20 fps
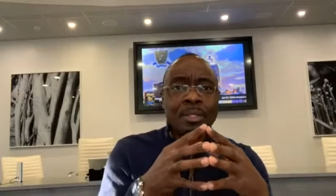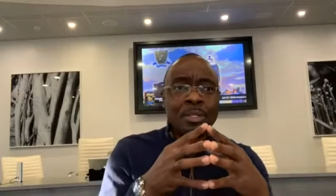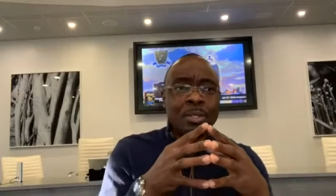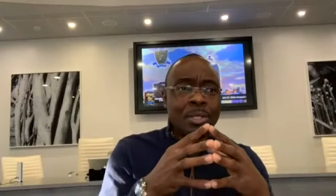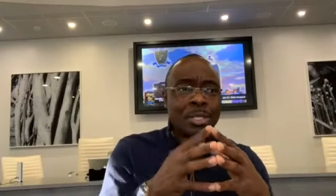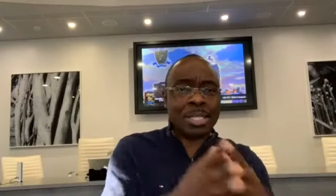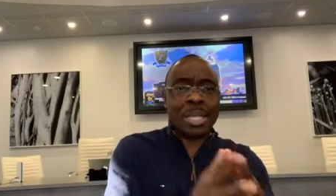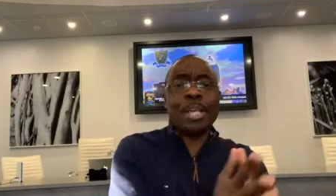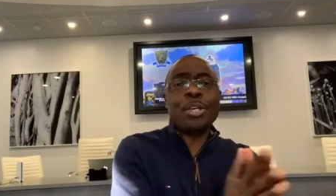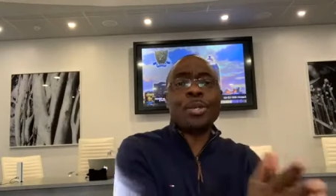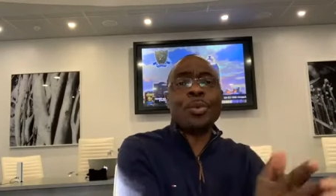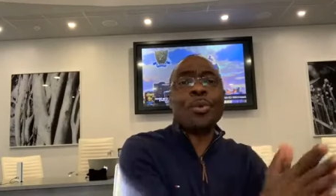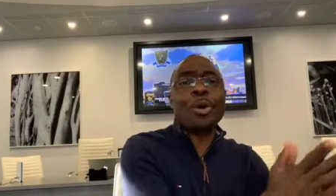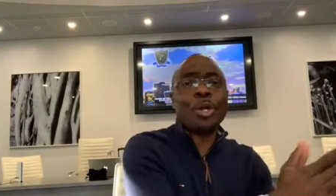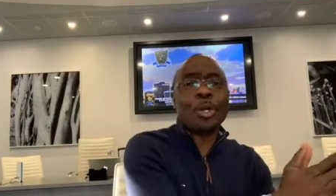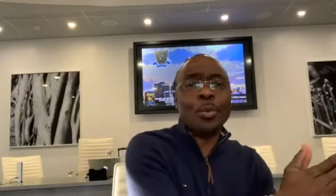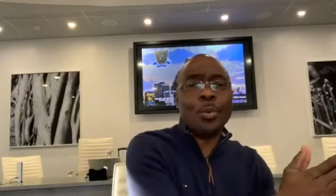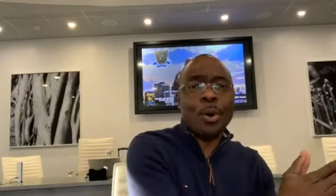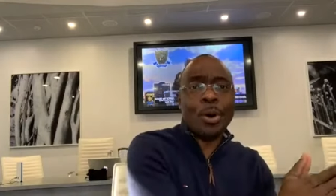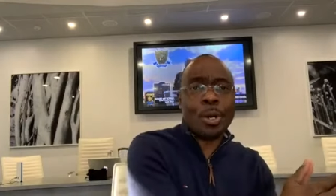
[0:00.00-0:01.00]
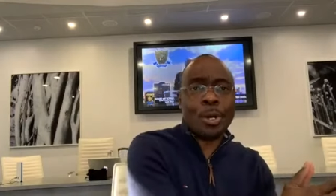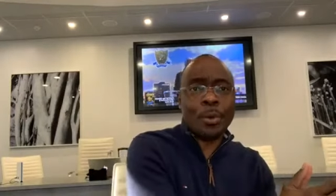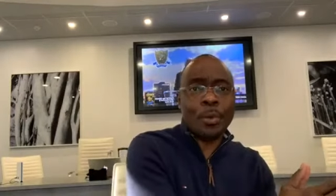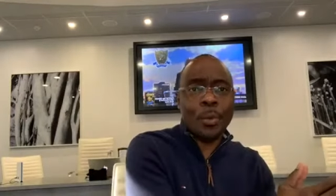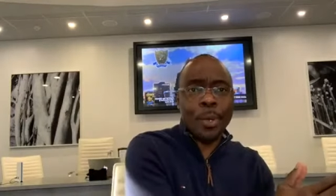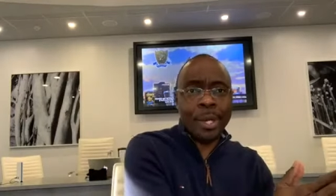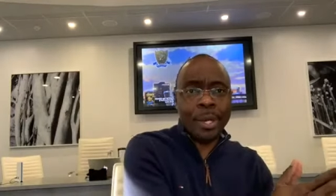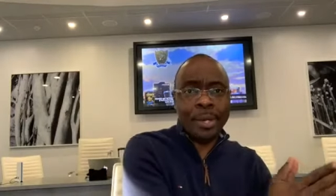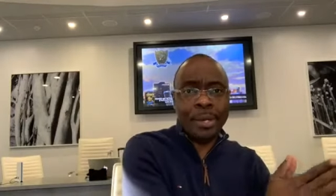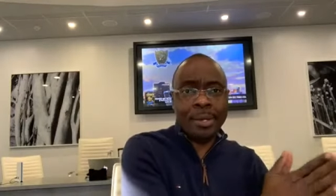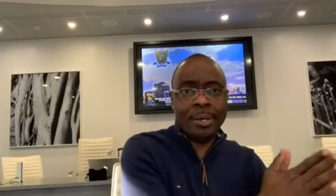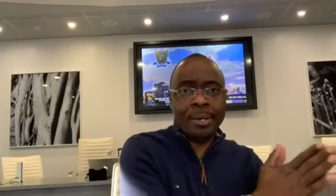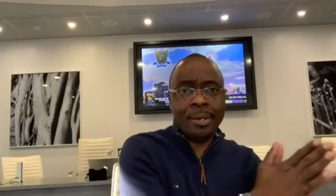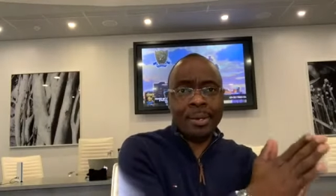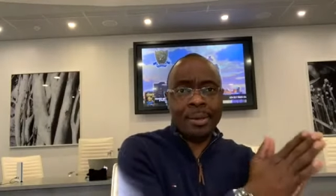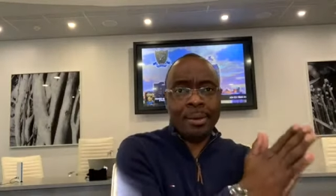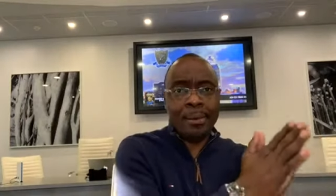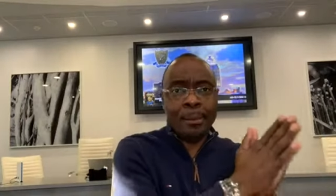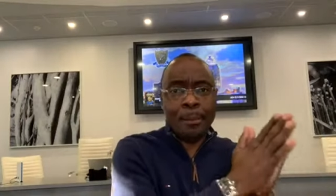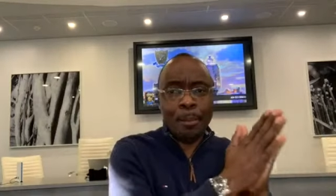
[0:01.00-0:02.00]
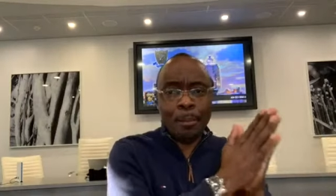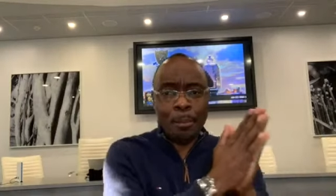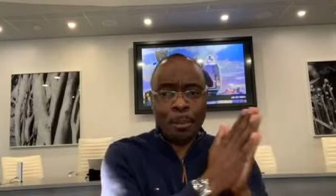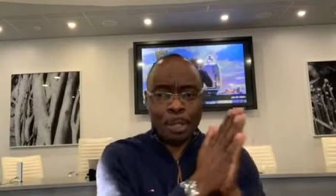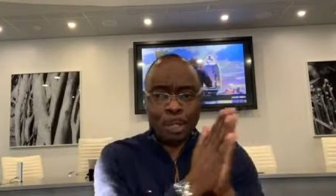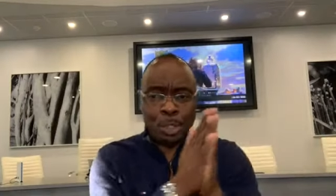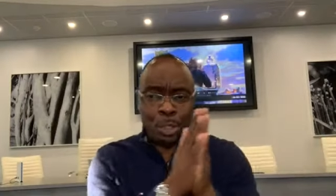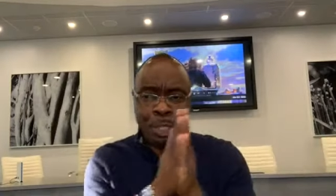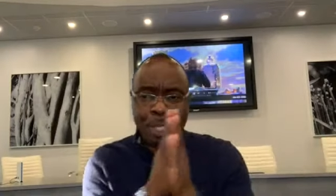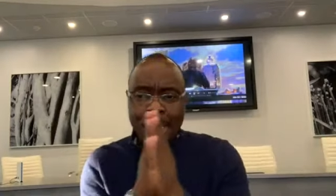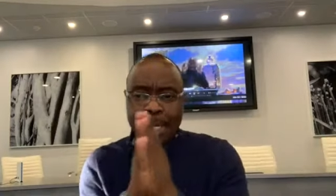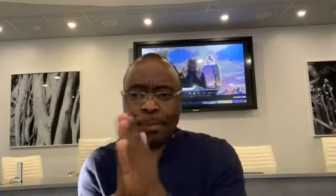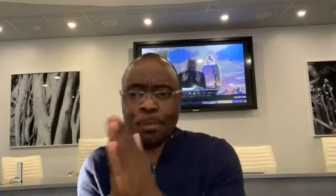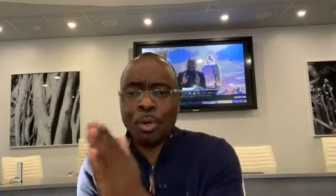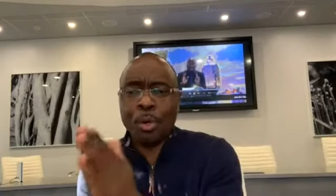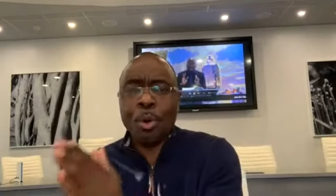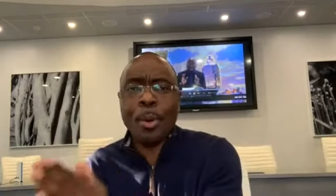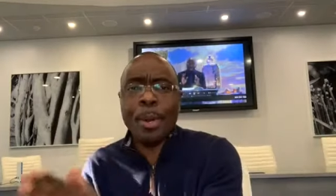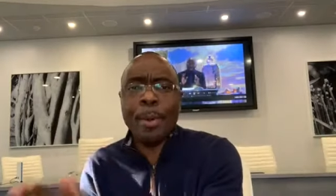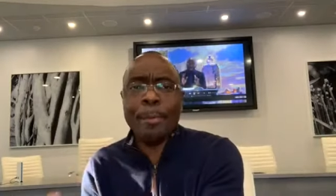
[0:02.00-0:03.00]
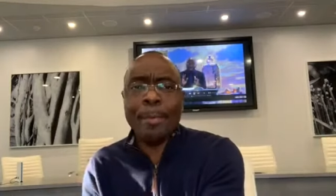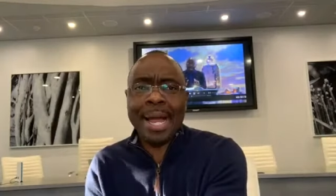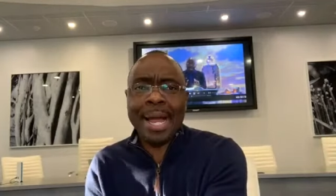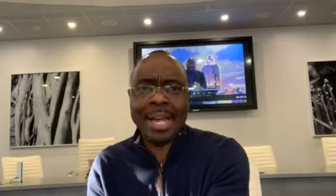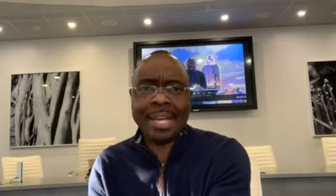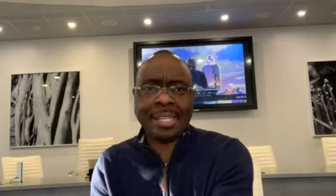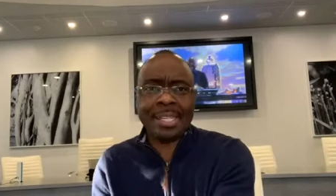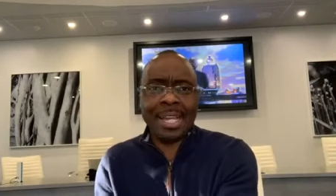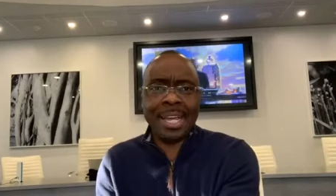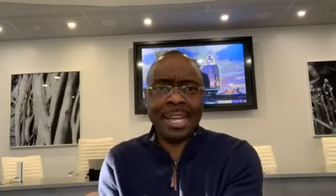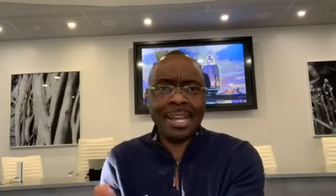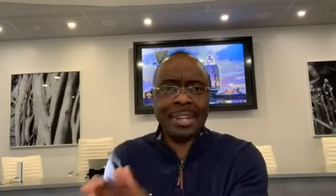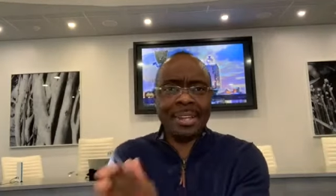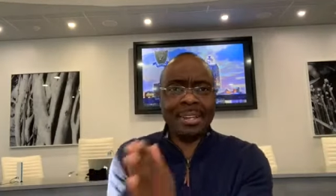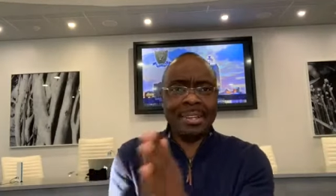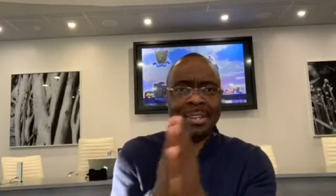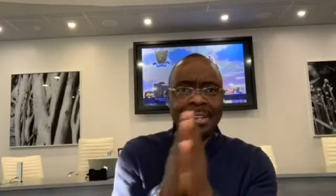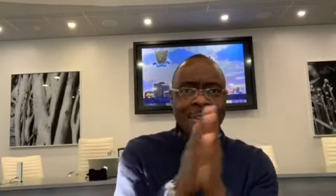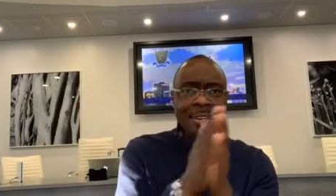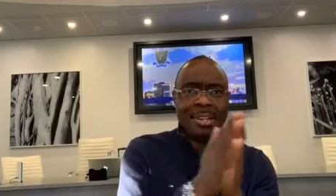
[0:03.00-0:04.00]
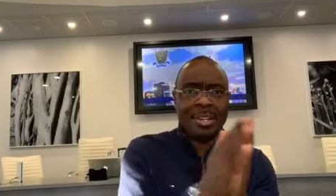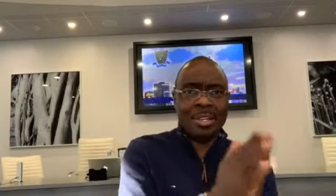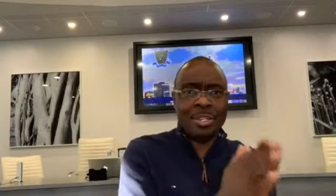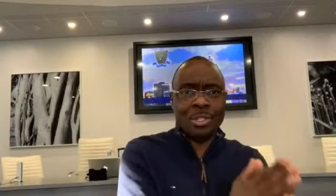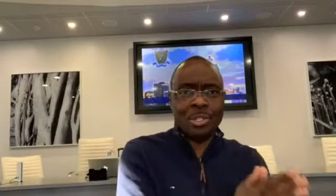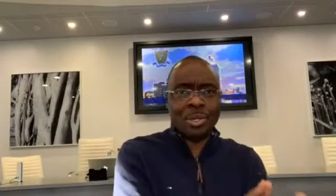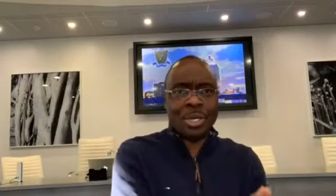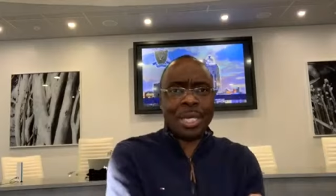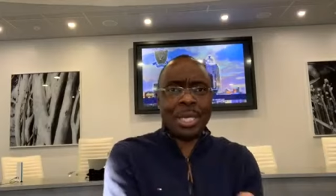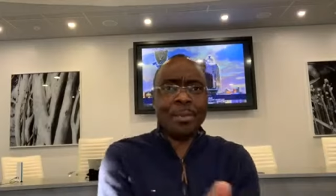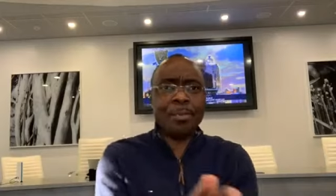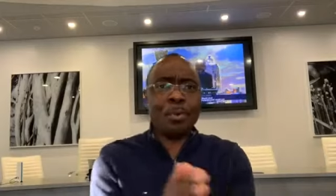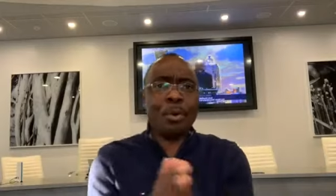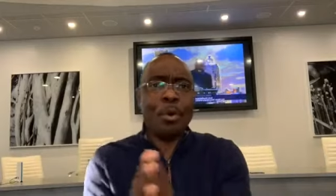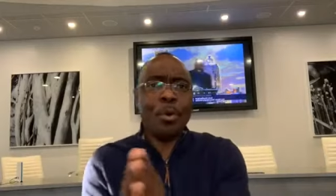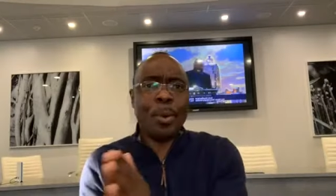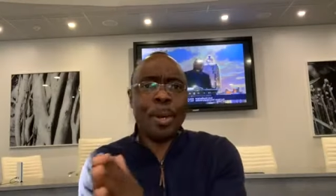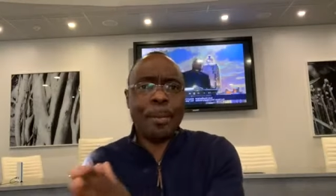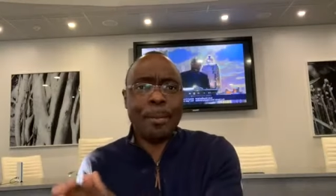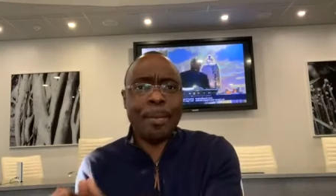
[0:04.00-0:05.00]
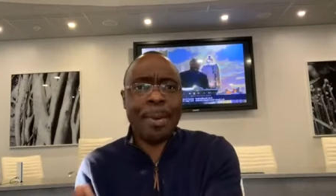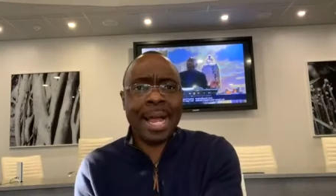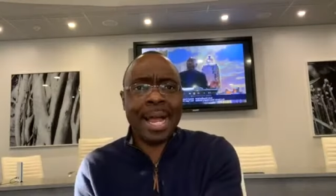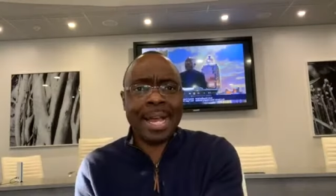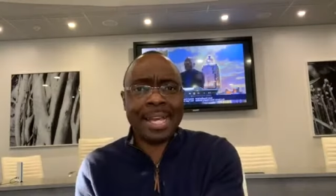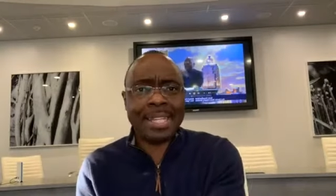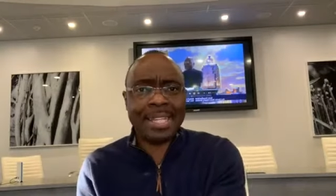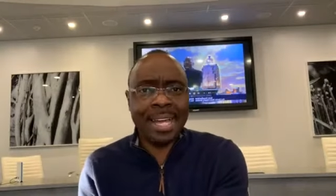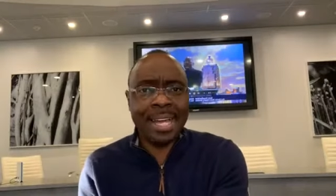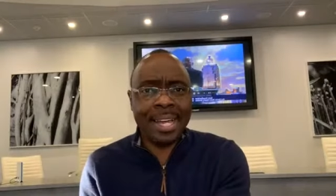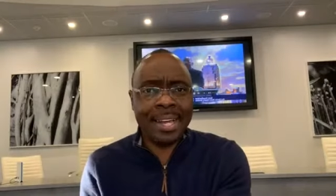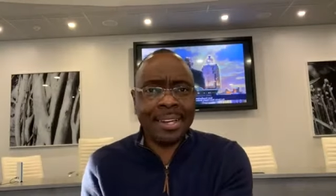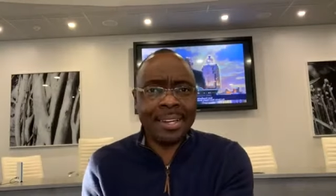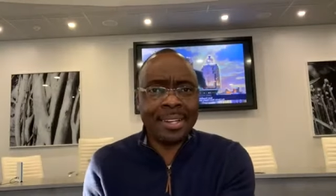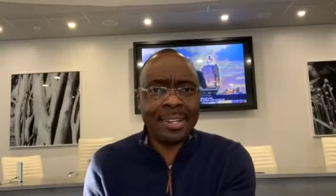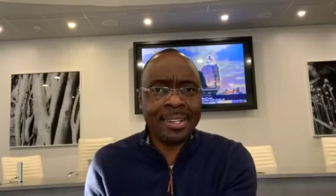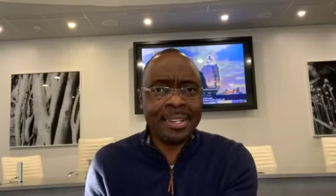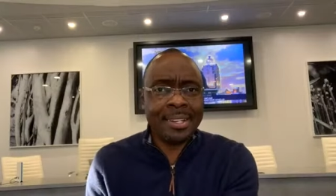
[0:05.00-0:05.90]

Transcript: you say you want to walk away, but you keep going back there. You keep going back there.